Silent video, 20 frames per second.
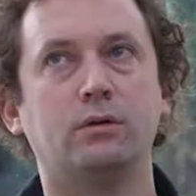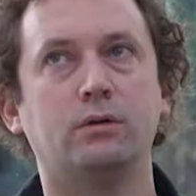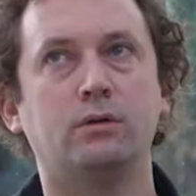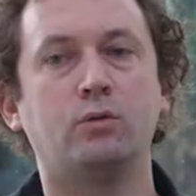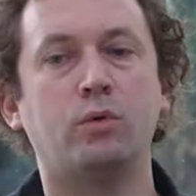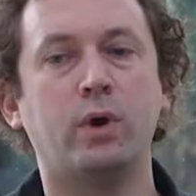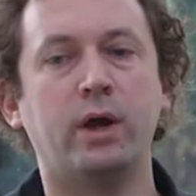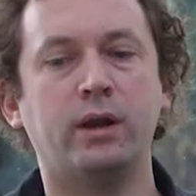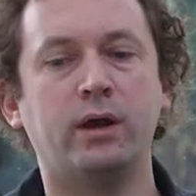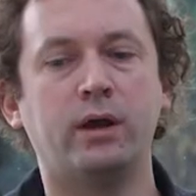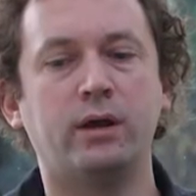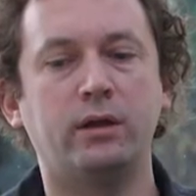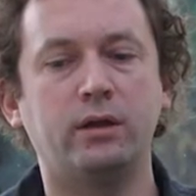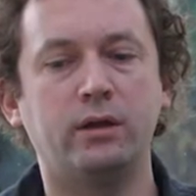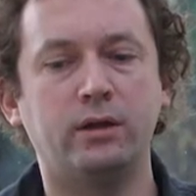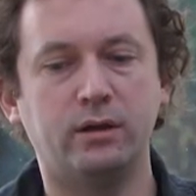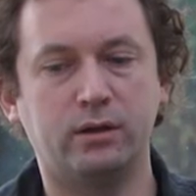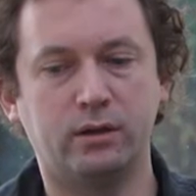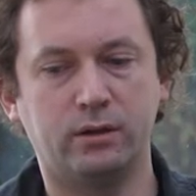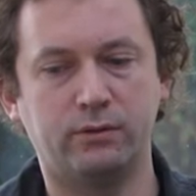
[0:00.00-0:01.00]
When
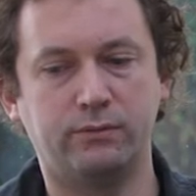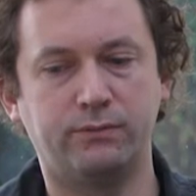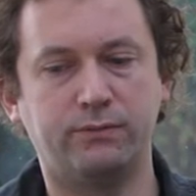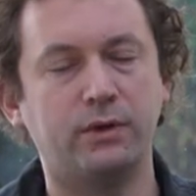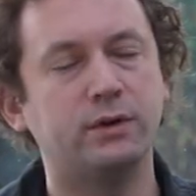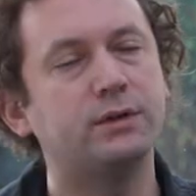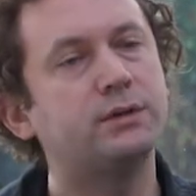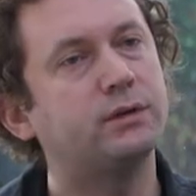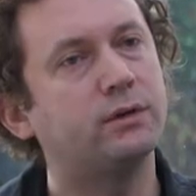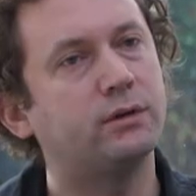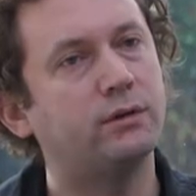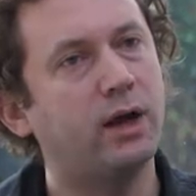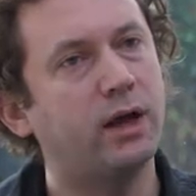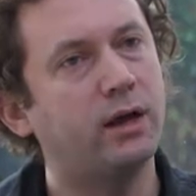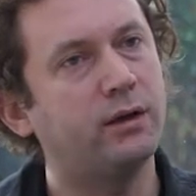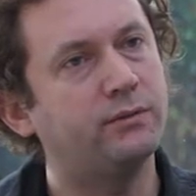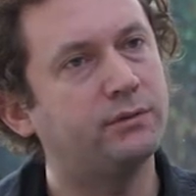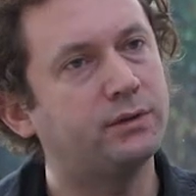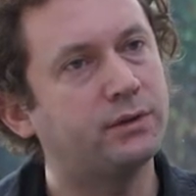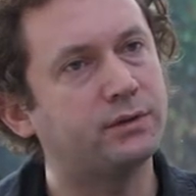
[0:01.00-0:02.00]
I first
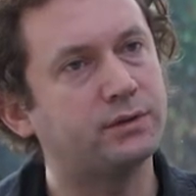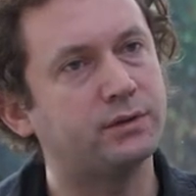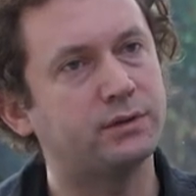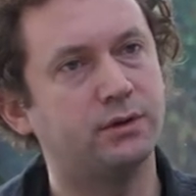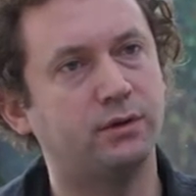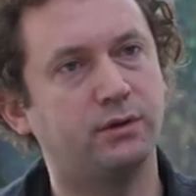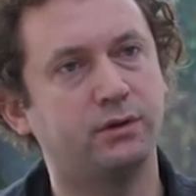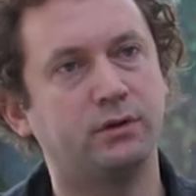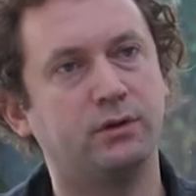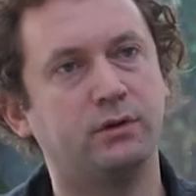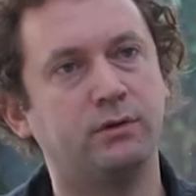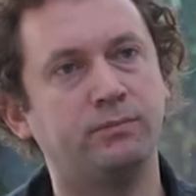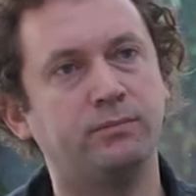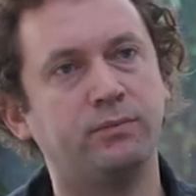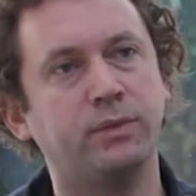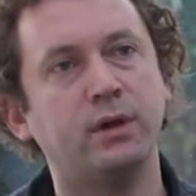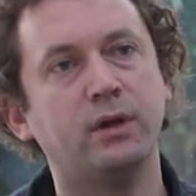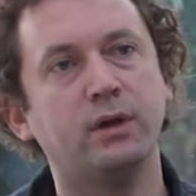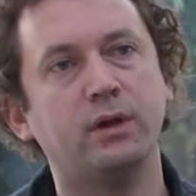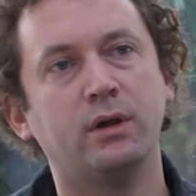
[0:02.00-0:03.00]
arrived in Stockholm,